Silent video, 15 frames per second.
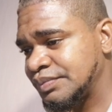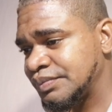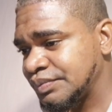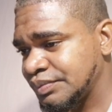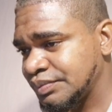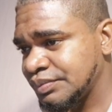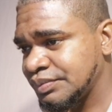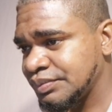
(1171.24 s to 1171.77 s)

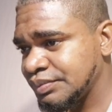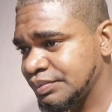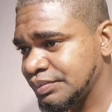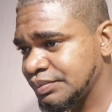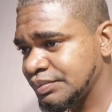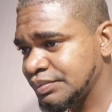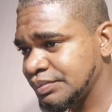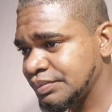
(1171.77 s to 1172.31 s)

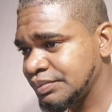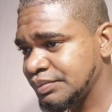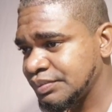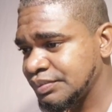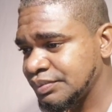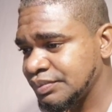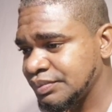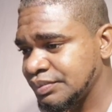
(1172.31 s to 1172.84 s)

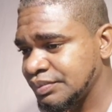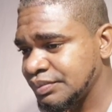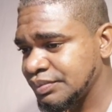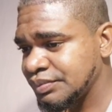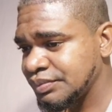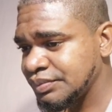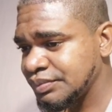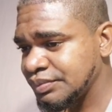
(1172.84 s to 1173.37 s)

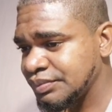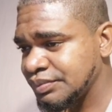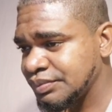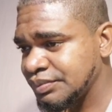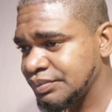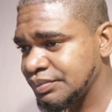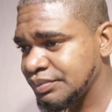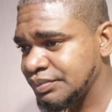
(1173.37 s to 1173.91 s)

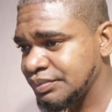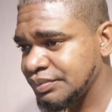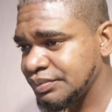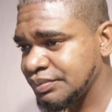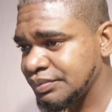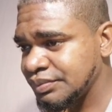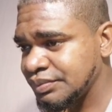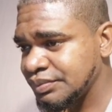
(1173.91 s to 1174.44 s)

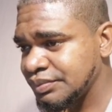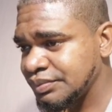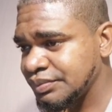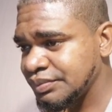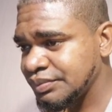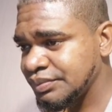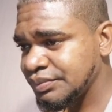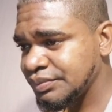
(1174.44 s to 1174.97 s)

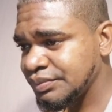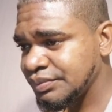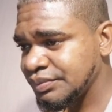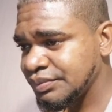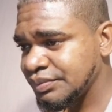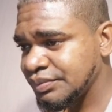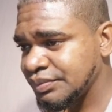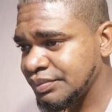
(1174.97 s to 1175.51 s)

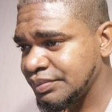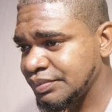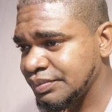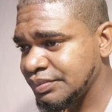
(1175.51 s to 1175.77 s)
[no speech]